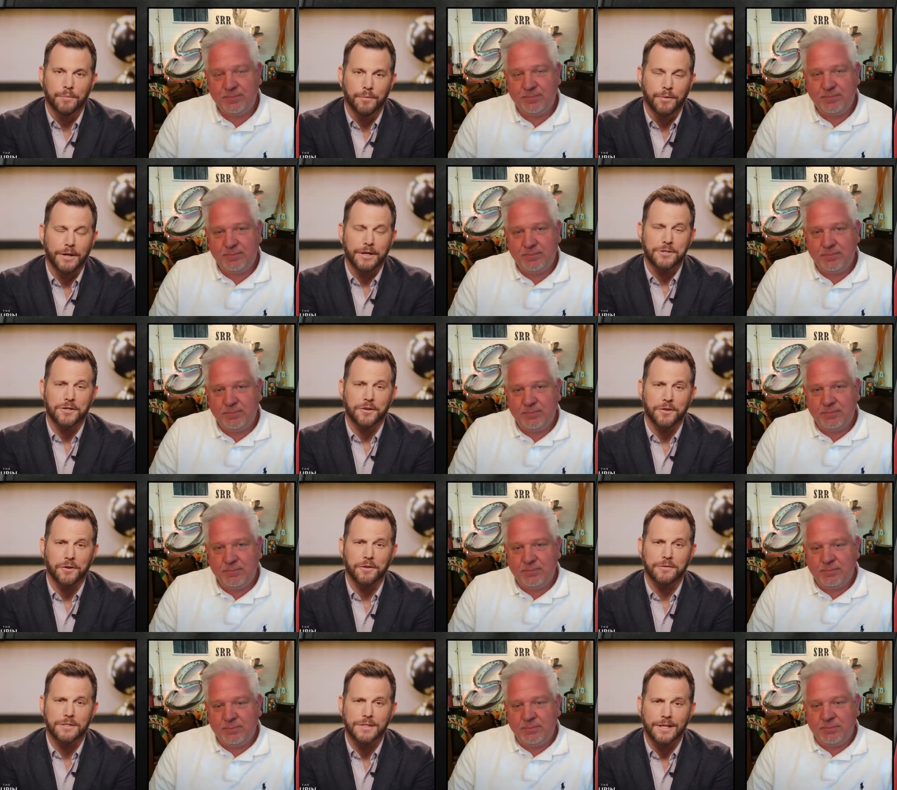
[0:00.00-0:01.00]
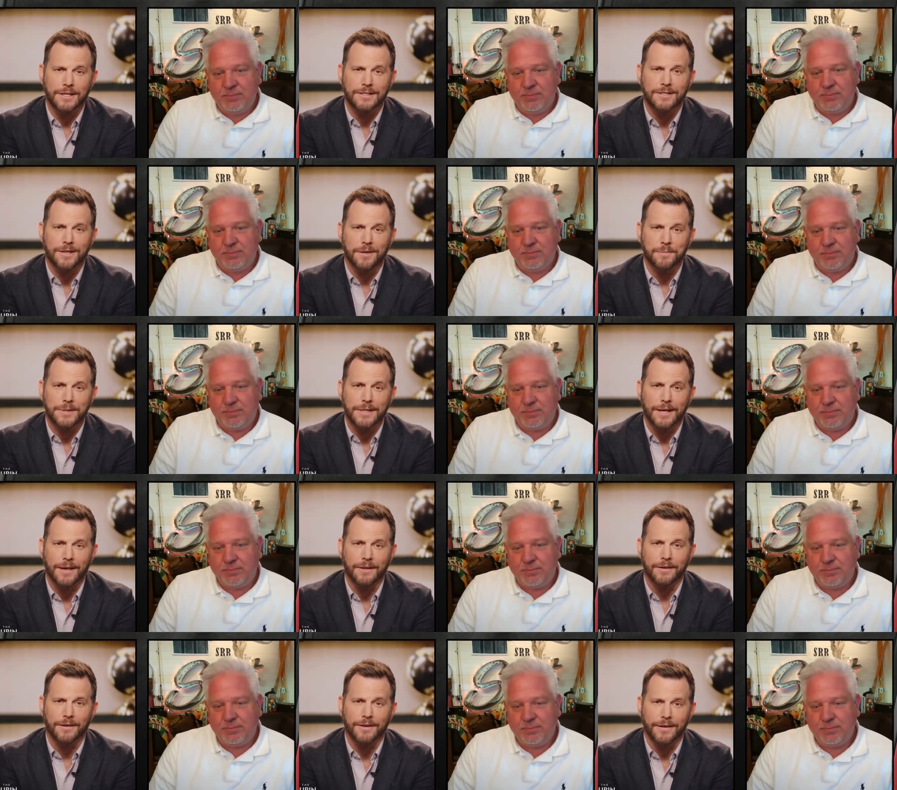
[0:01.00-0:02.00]
Speaker 1: Pretty sure those things come
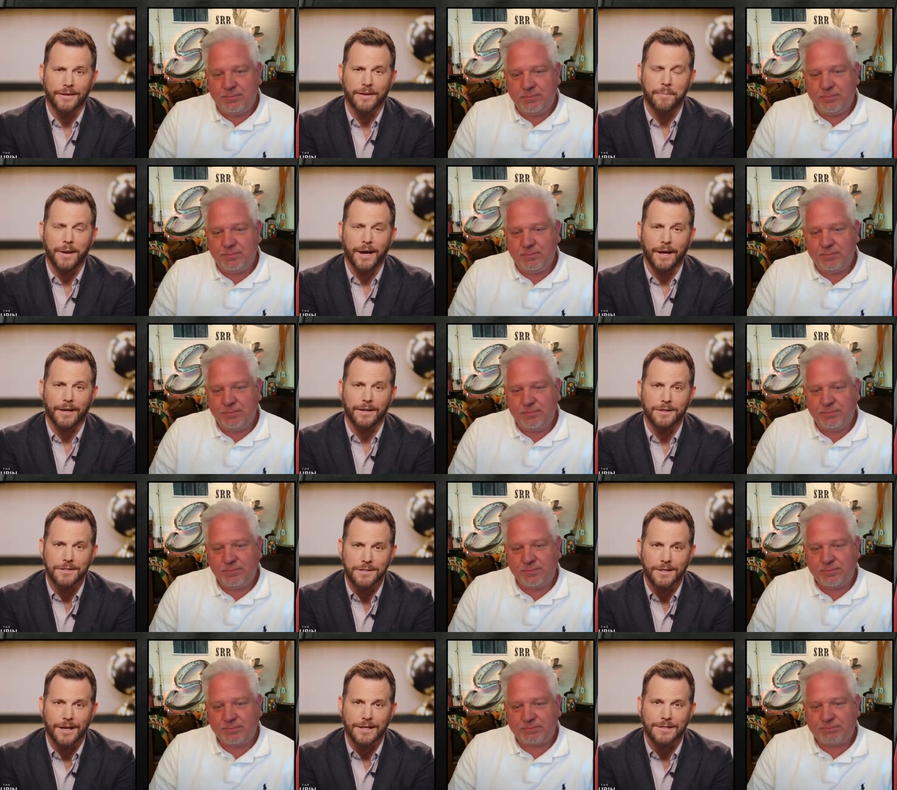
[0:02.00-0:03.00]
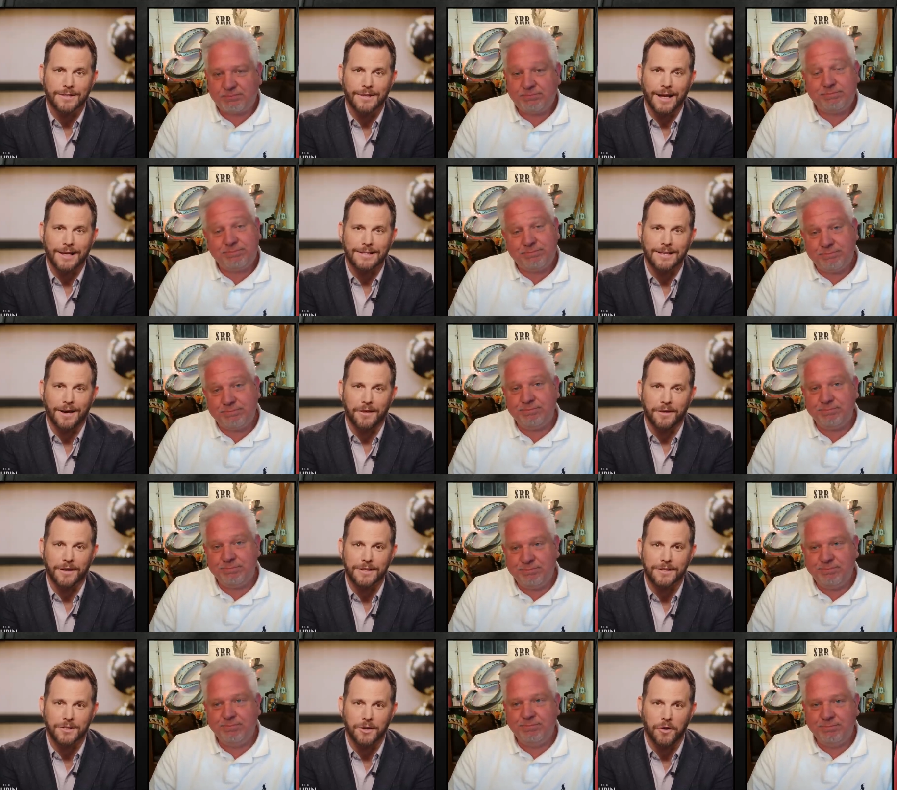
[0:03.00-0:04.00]
together in the package. That's that's how
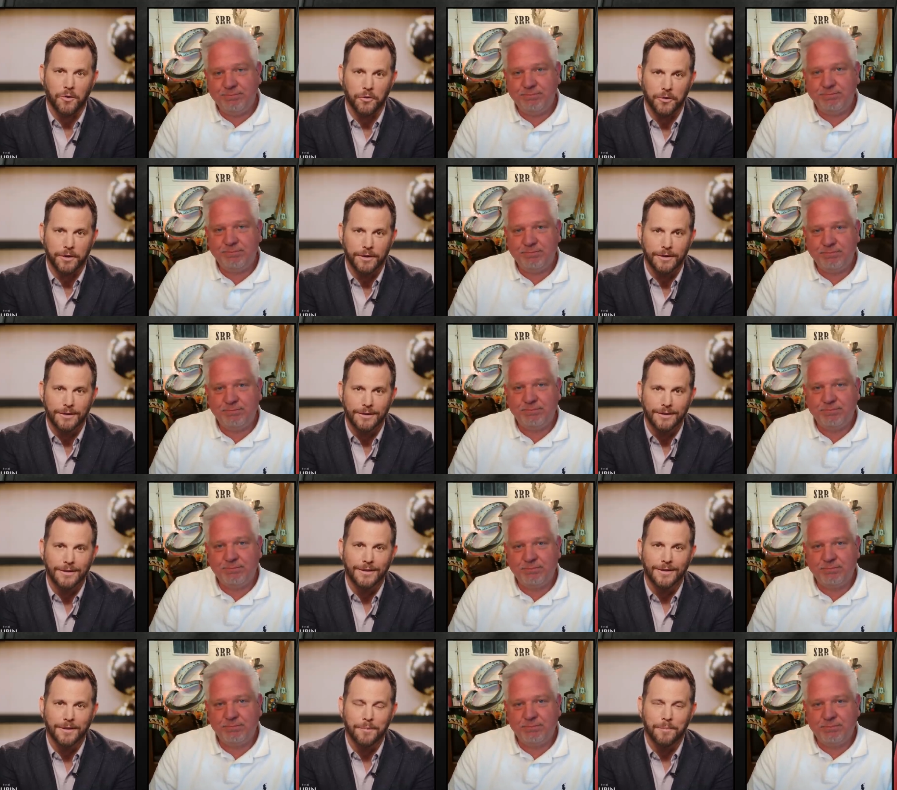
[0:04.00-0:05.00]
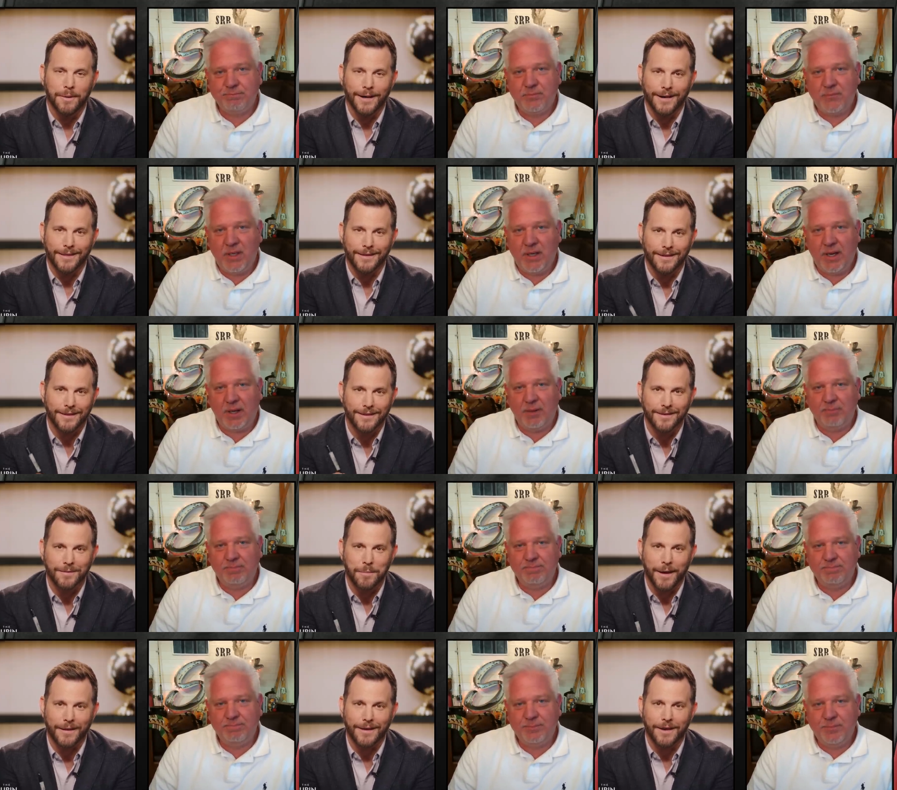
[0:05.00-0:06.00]
they're sold by yeah. the
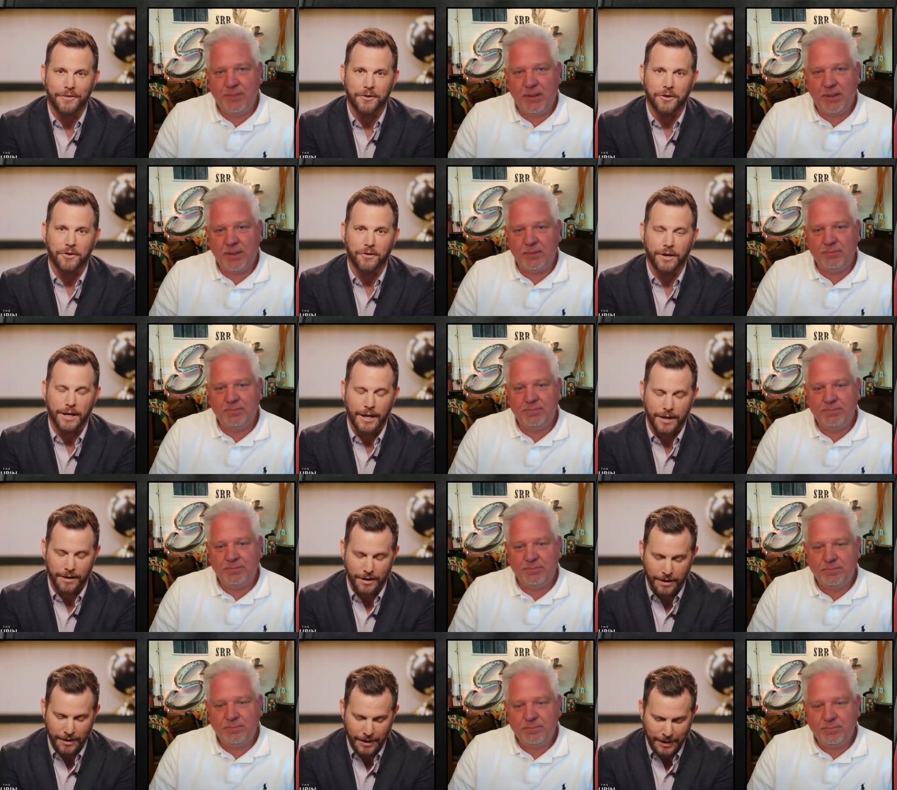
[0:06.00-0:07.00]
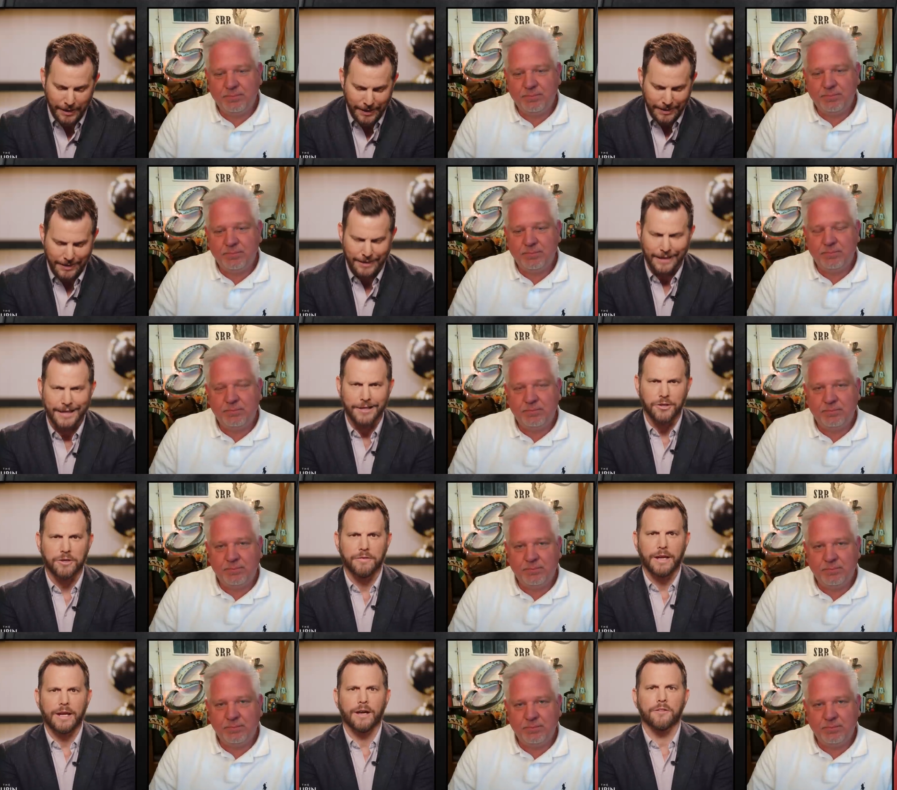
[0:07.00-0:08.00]
by the other creator. Glenn, do you
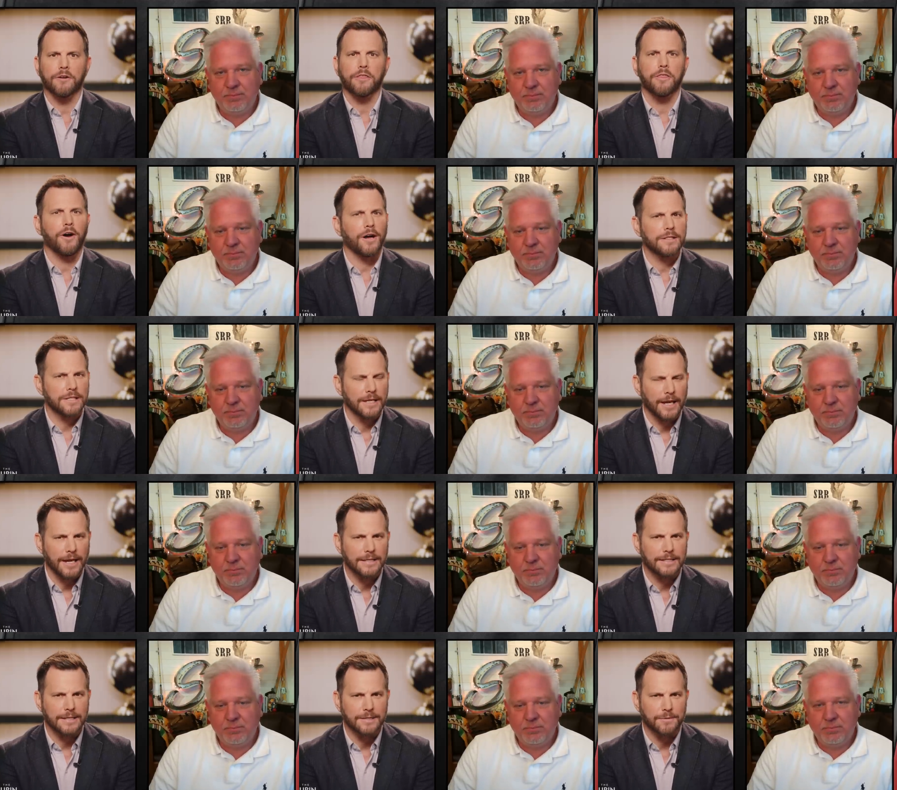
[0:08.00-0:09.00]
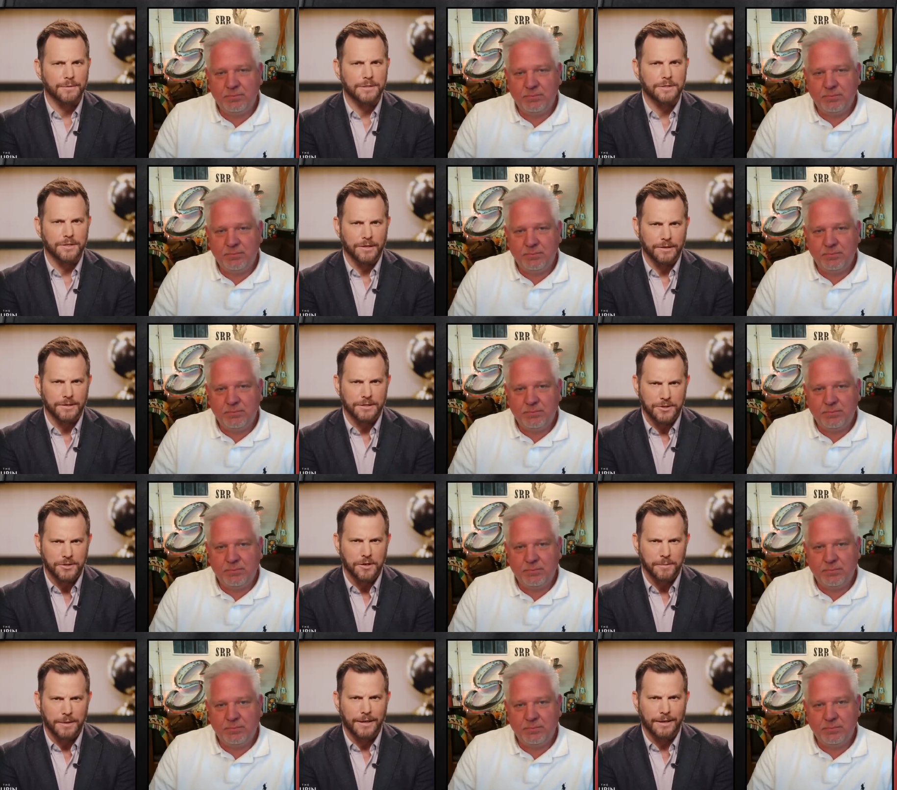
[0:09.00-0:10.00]
have any other thoughts in case this was your
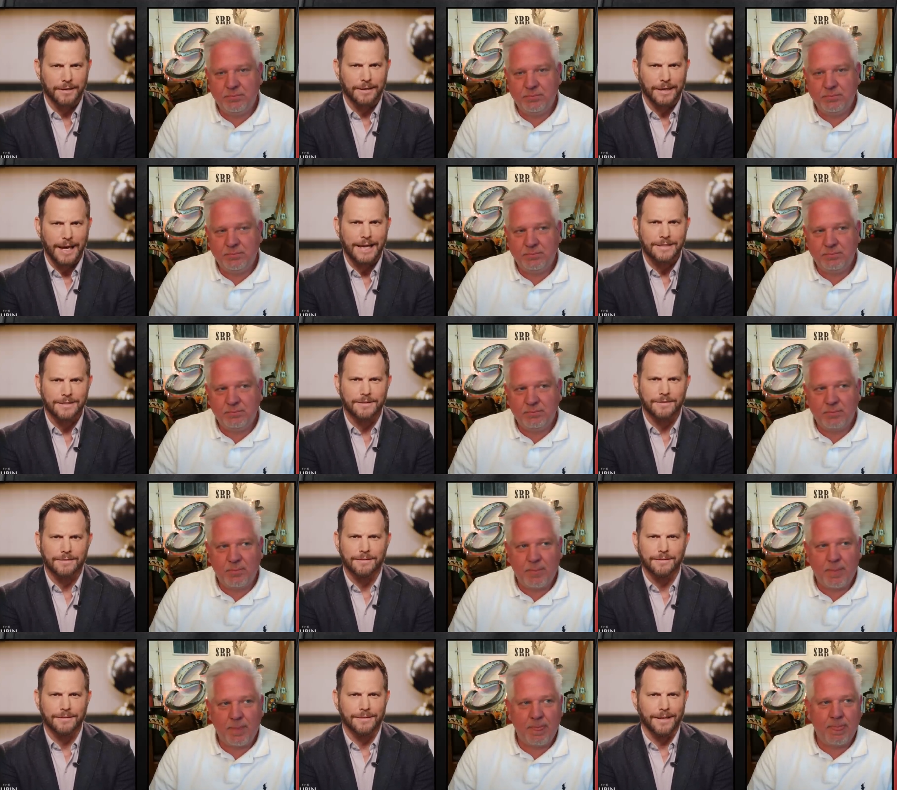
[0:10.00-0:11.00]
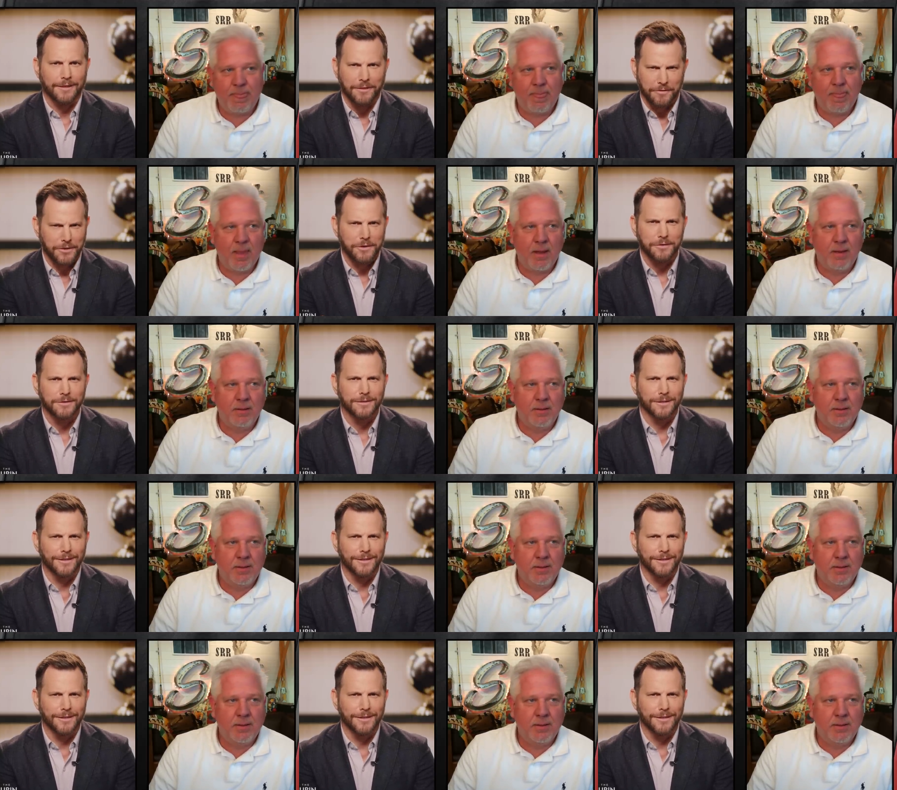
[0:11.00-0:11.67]
disturbing last interview?